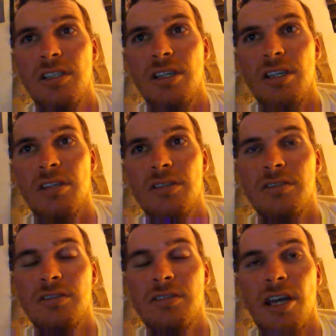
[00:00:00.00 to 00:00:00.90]
And
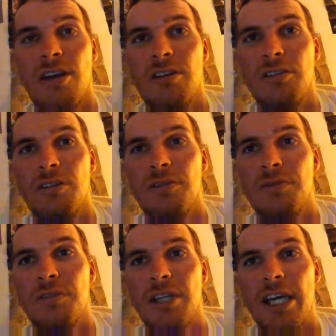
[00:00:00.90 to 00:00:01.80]
stay on alert
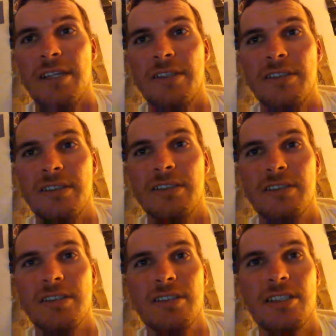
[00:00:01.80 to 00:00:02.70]
for that,
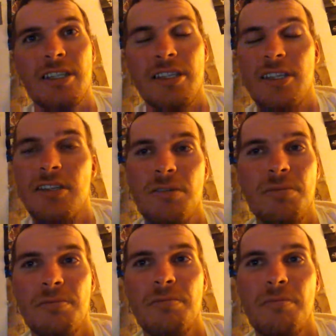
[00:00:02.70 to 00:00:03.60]
because I think you
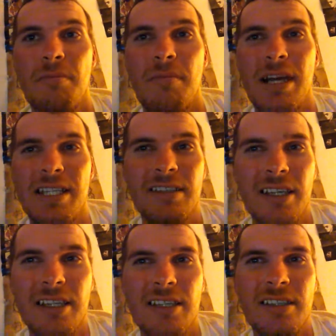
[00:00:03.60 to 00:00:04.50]
might
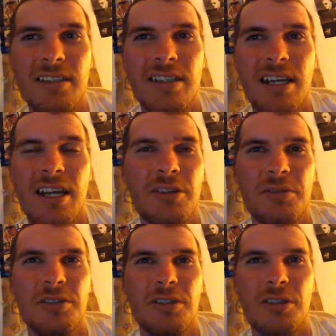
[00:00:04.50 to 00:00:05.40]
like it. I
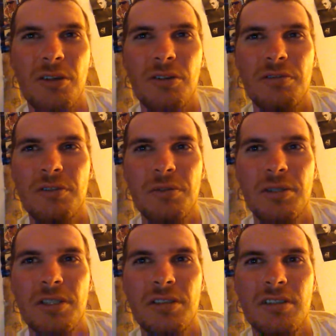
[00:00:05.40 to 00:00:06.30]
don't know if you
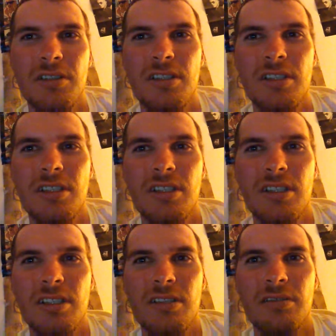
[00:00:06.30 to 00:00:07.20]
will.
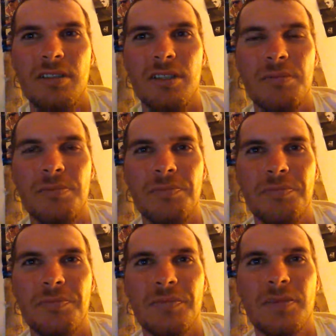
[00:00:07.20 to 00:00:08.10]
But
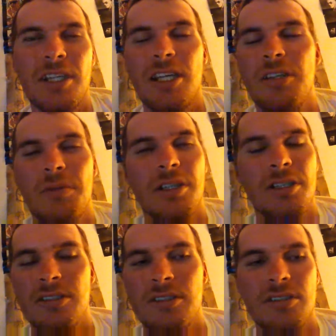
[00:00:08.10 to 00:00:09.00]

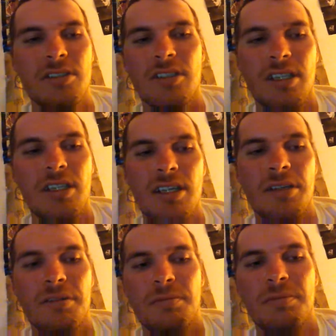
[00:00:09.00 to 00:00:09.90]
anyways,
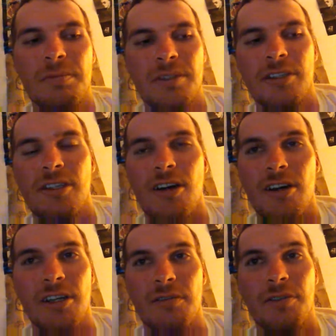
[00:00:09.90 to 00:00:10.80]
I've been
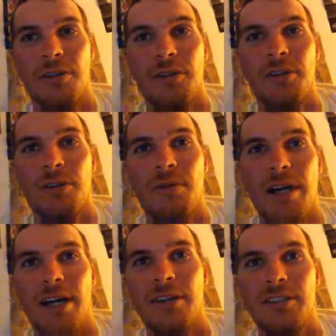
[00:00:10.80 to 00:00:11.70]
talking for a little
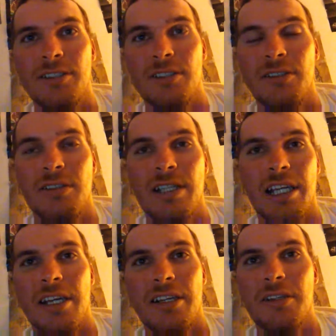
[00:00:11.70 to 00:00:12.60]
while, so I
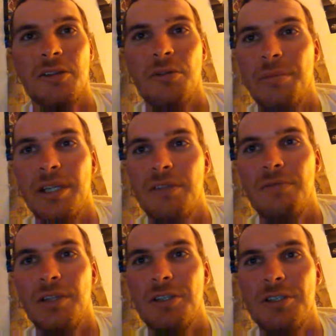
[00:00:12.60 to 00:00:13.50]
gotta go to bed
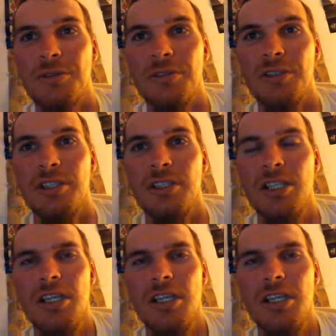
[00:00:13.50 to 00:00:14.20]
very shortly.